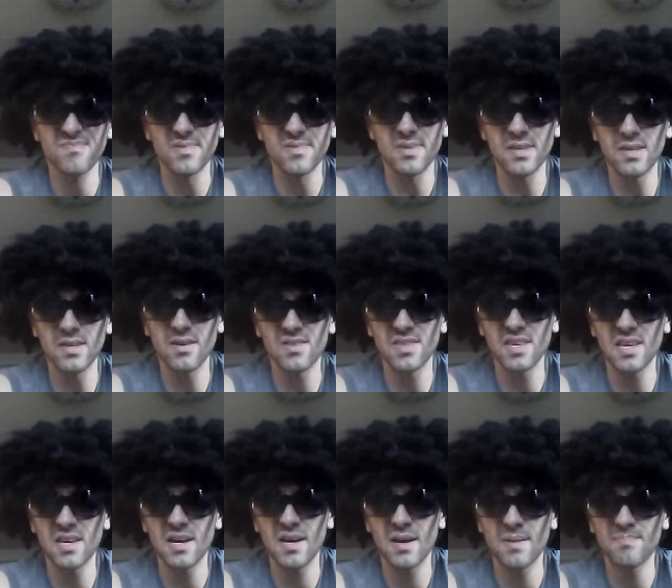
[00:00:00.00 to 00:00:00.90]
you know,
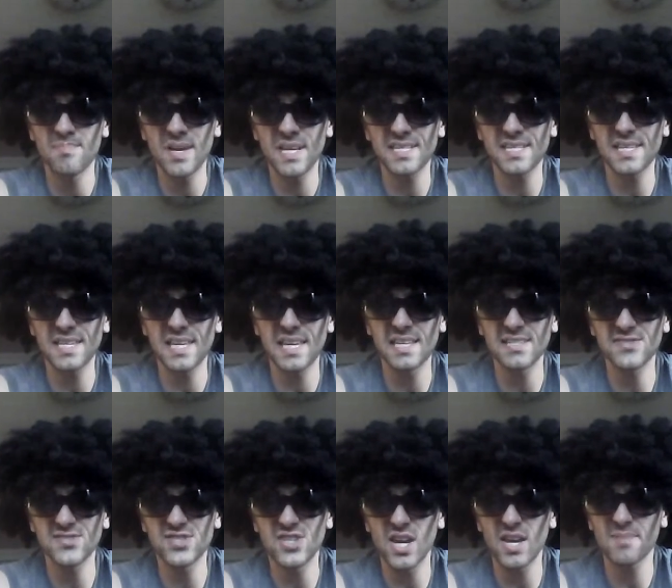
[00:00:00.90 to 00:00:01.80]
the uh,
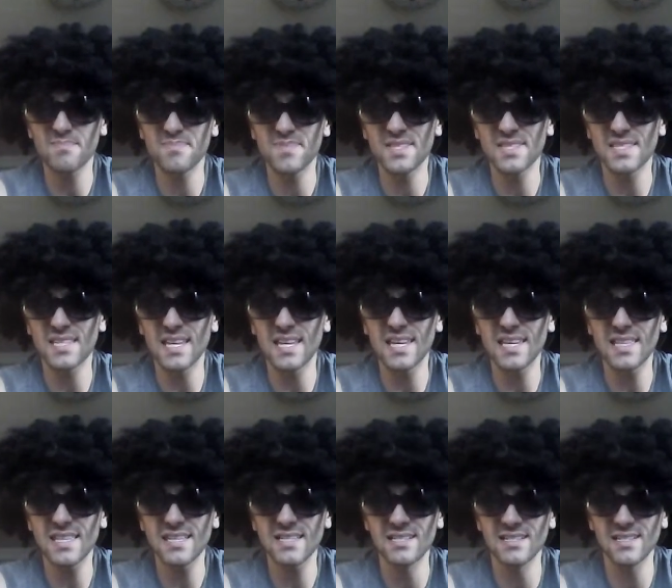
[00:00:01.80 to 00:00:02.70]
Mexican James
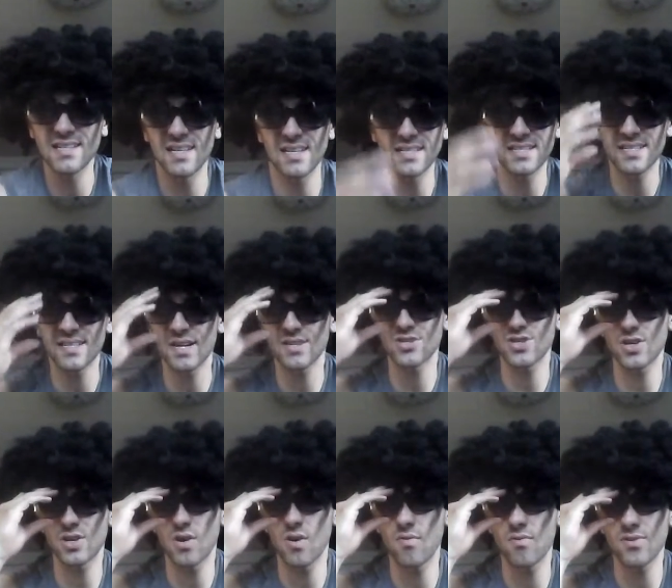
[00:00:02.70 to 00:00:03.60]
Dean,
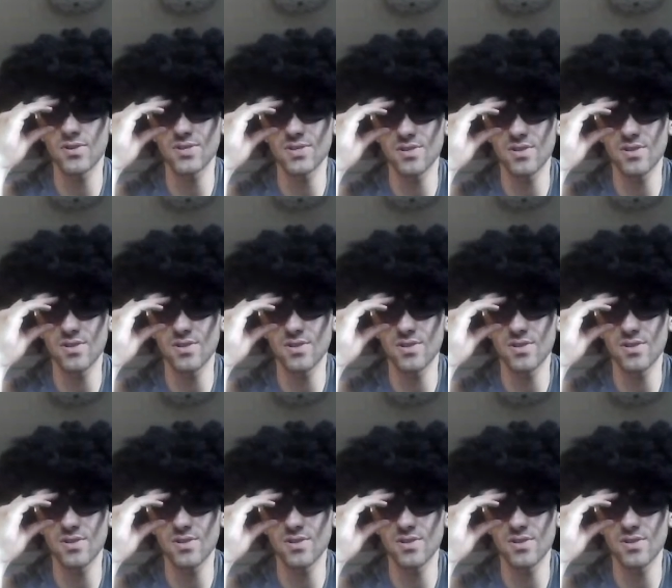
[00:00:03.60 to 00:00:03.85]
gushing over